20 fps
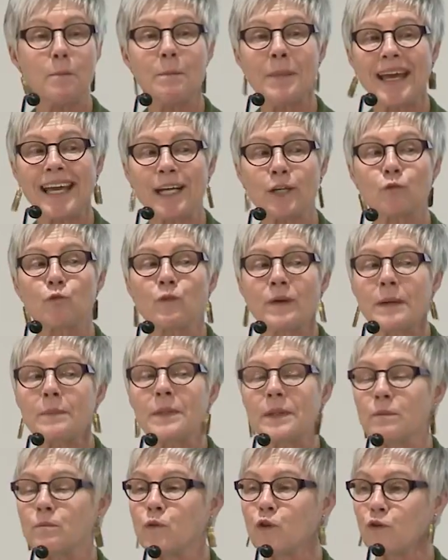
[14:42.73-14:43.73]
pink
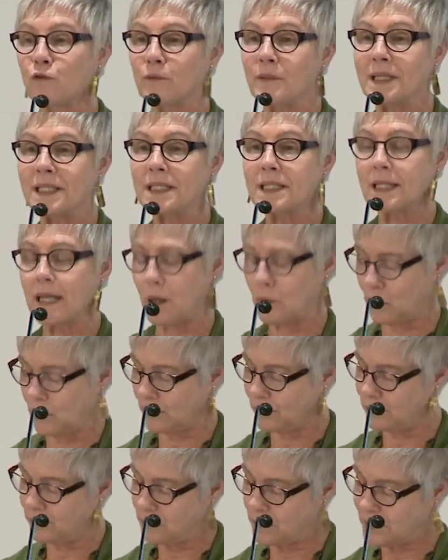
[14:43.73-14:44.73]
ribbon movements that
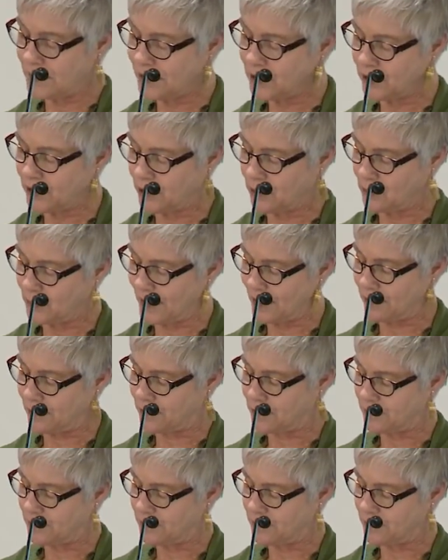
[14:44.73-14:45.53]
we're familiar with.